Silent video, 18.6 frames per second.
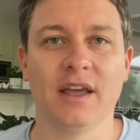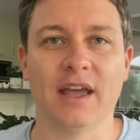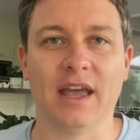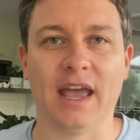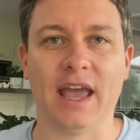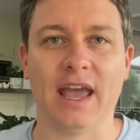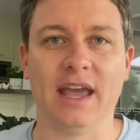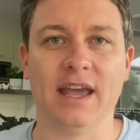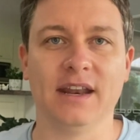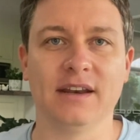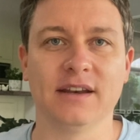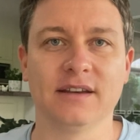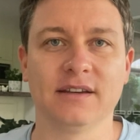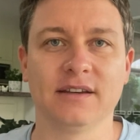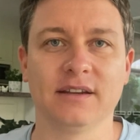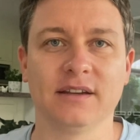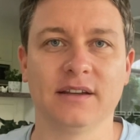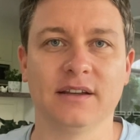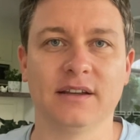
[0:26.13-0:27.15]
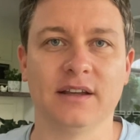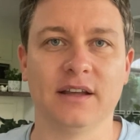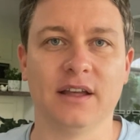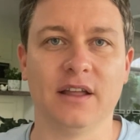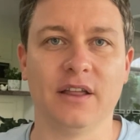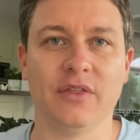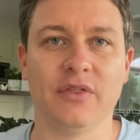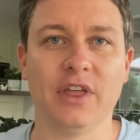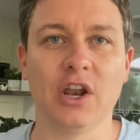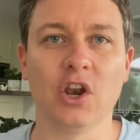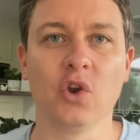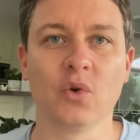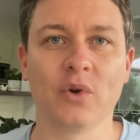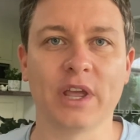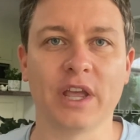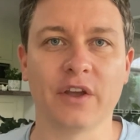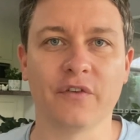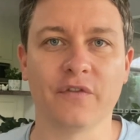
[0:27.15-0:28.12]
and they're
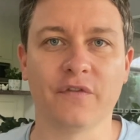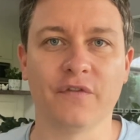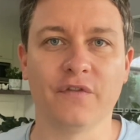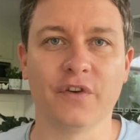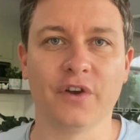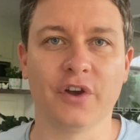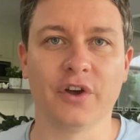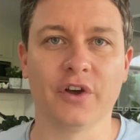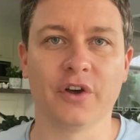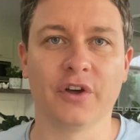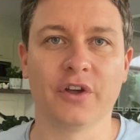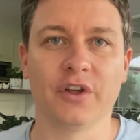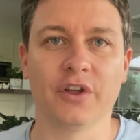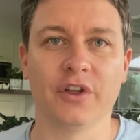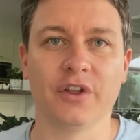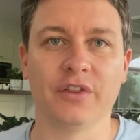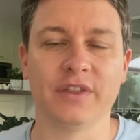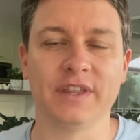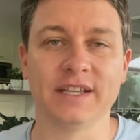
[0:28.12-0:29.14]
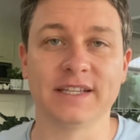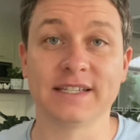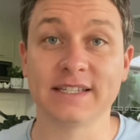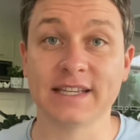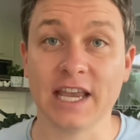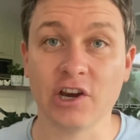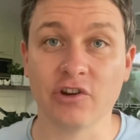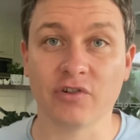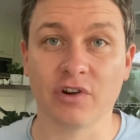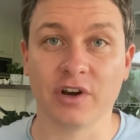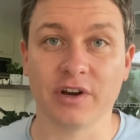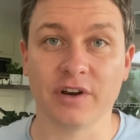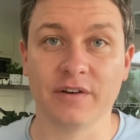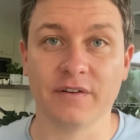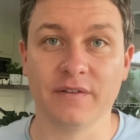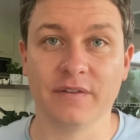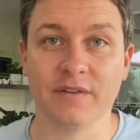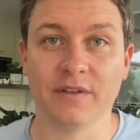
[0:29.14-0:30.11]
looking for this secret
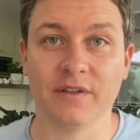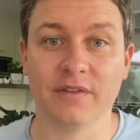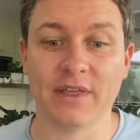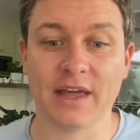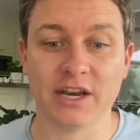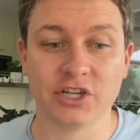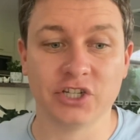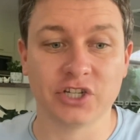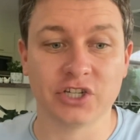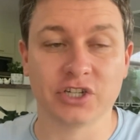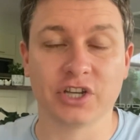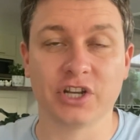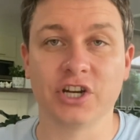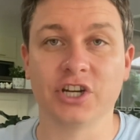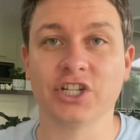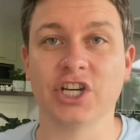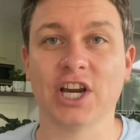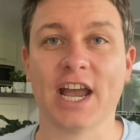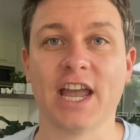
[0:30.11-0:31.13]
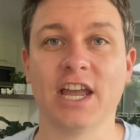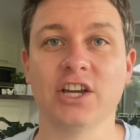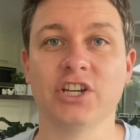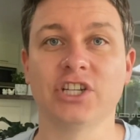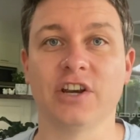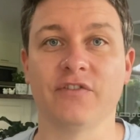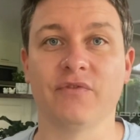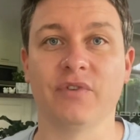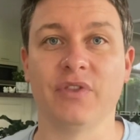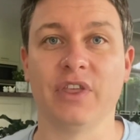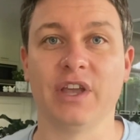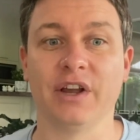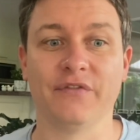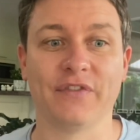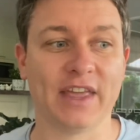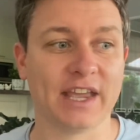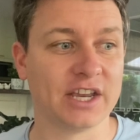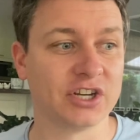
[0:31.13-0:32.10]
that is just going to change everything.
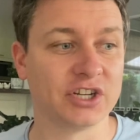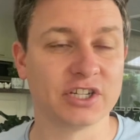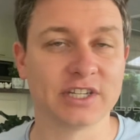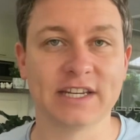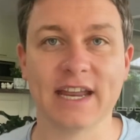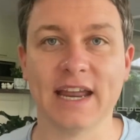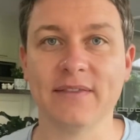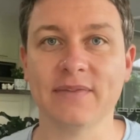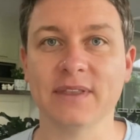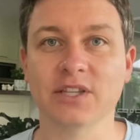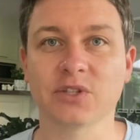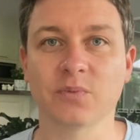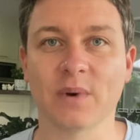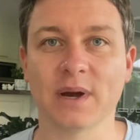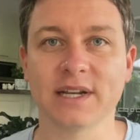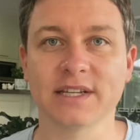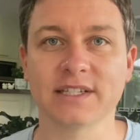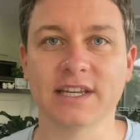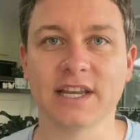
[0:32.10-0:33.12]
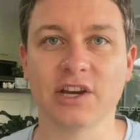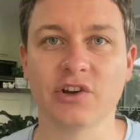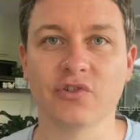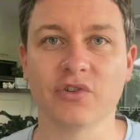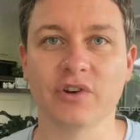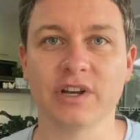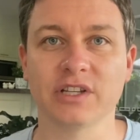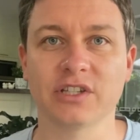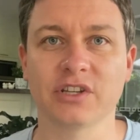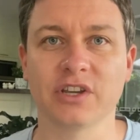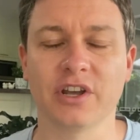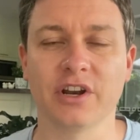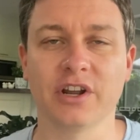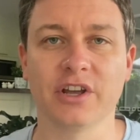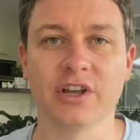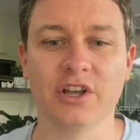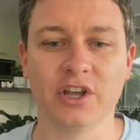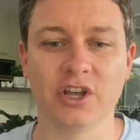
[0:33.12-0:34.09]
If they can just get this one secret, it's going
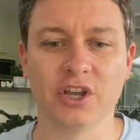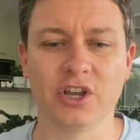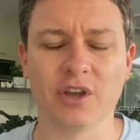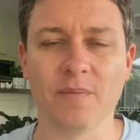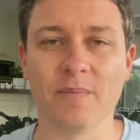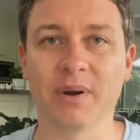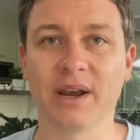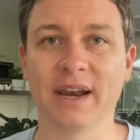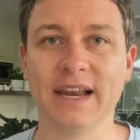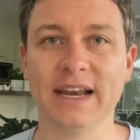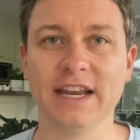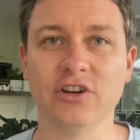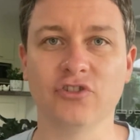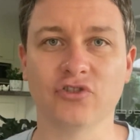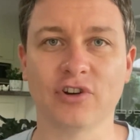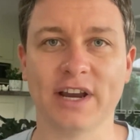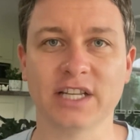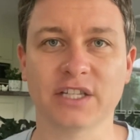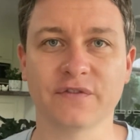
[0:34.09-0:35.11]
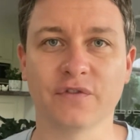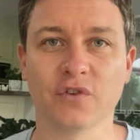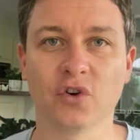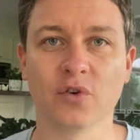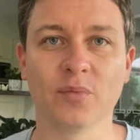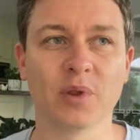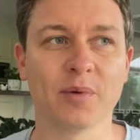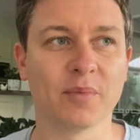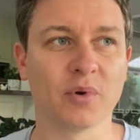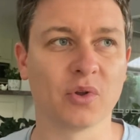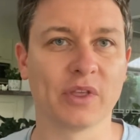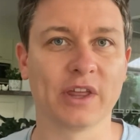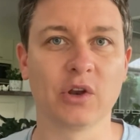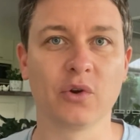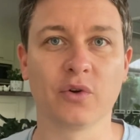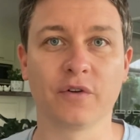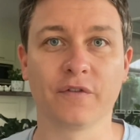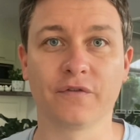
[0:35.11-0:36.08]
to completely transform them, or they're
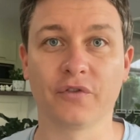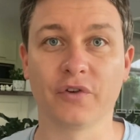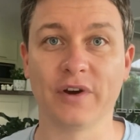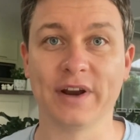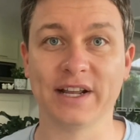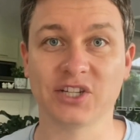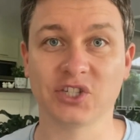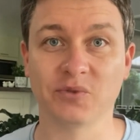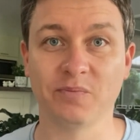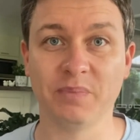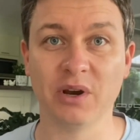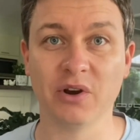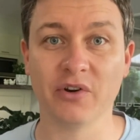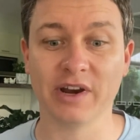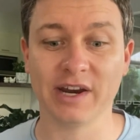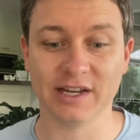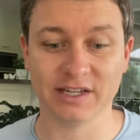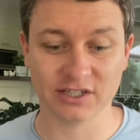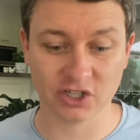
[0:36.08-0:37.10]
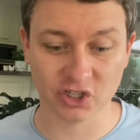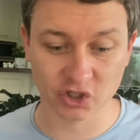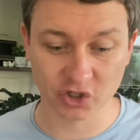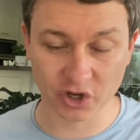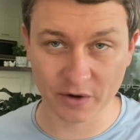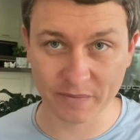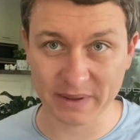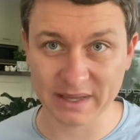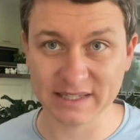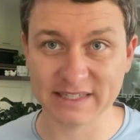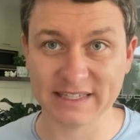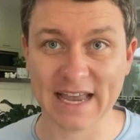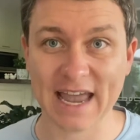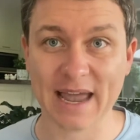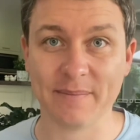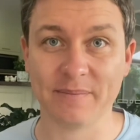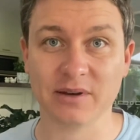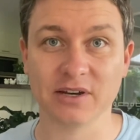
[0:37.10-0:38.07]
looking for an experience to sort of be
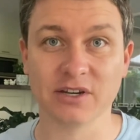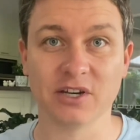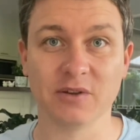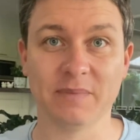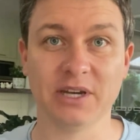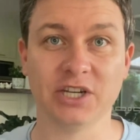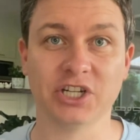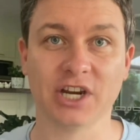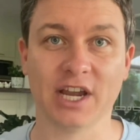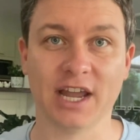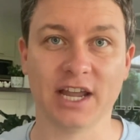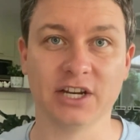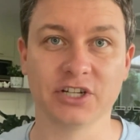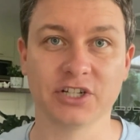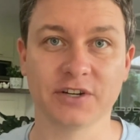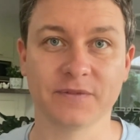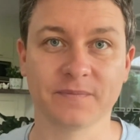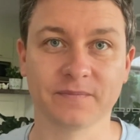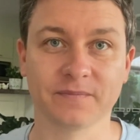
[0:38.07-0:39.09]
zapped and to be changed.